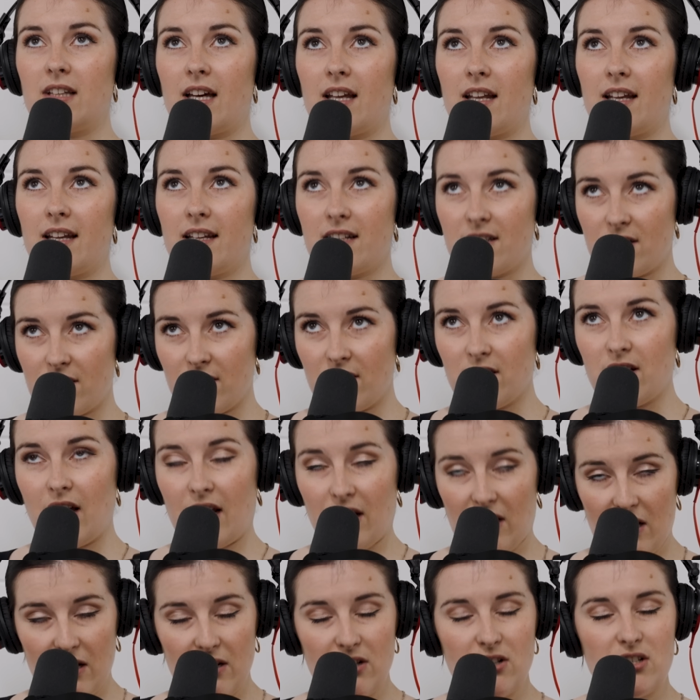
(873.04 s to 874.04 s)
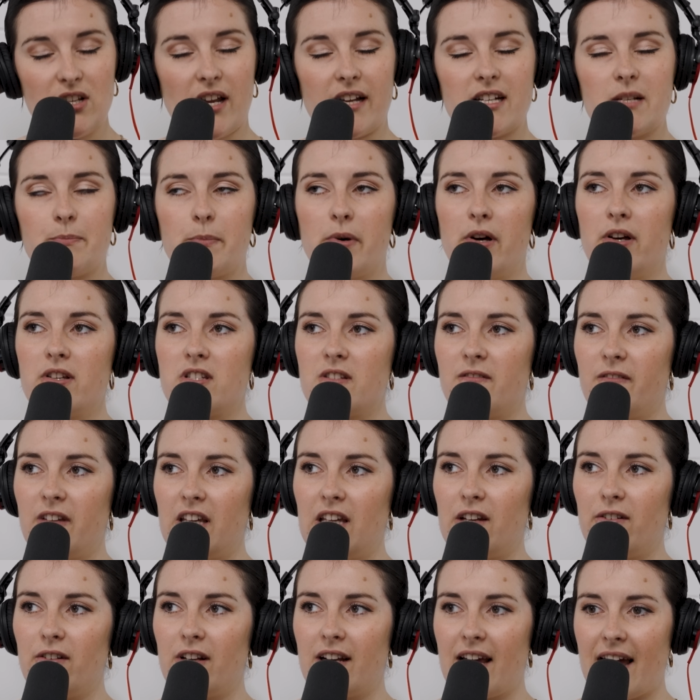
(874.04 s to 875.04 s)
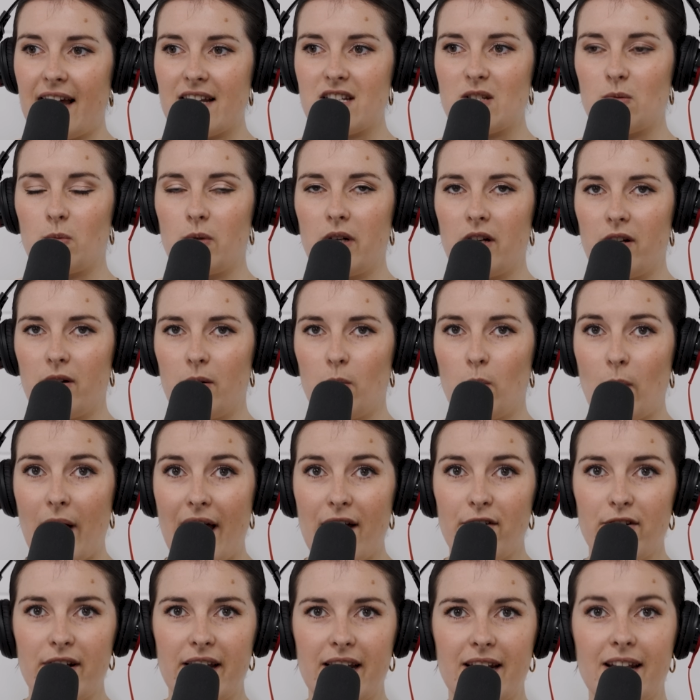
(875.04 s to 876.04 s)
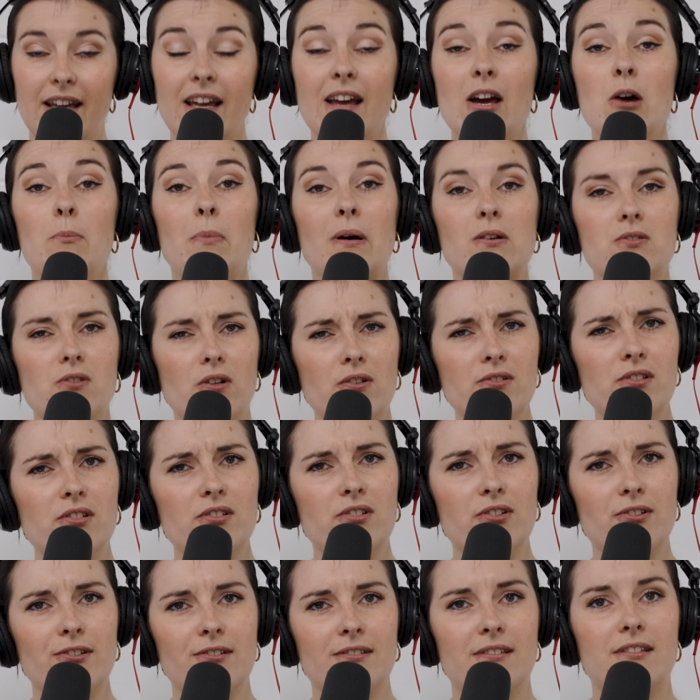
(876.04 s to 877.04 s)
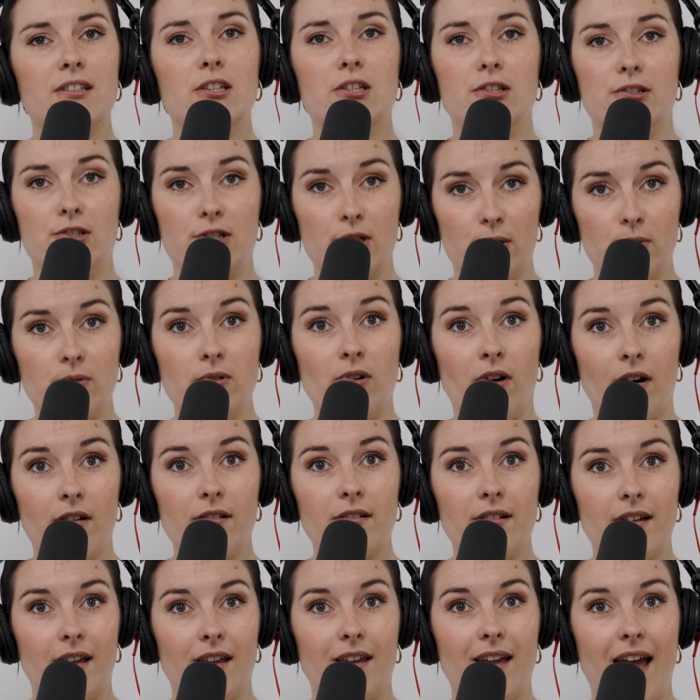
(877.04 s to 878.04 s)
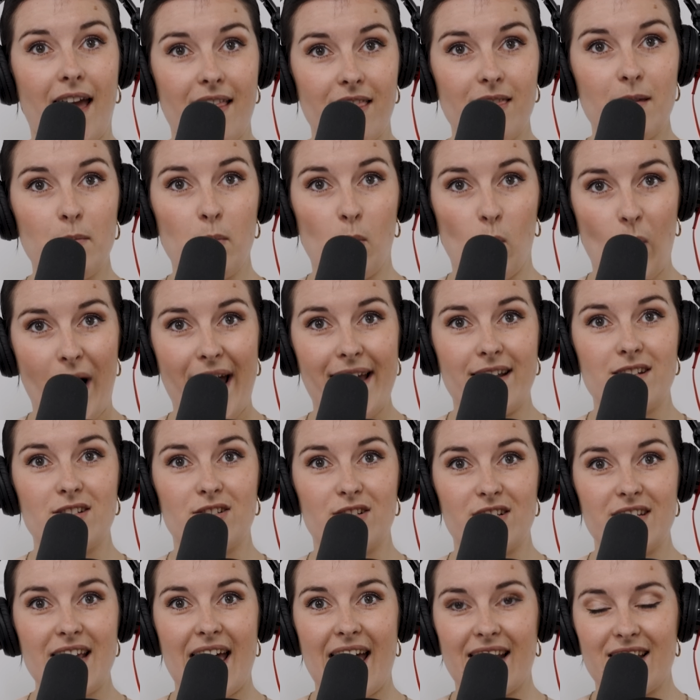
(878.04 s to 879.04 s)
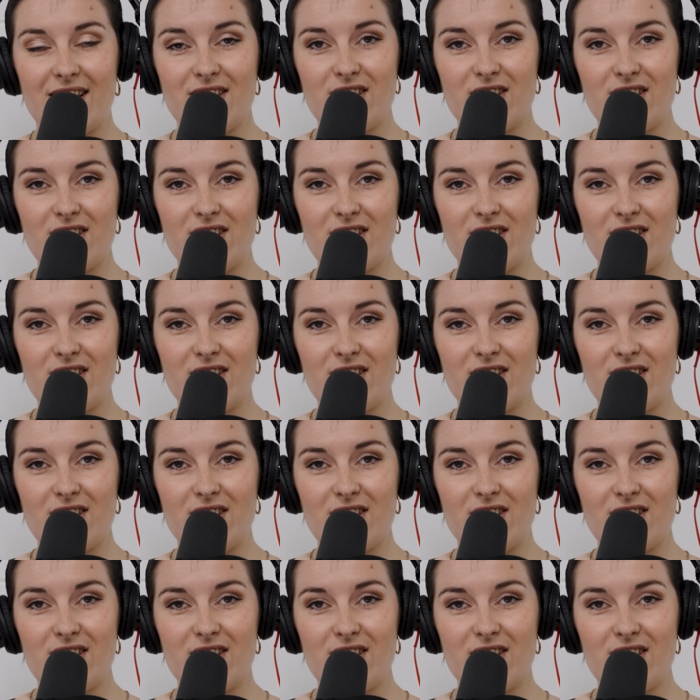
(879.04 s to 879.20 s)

that it, I, you just had to persevere and it had to wear, wear in. But I was also told do not get them wet under any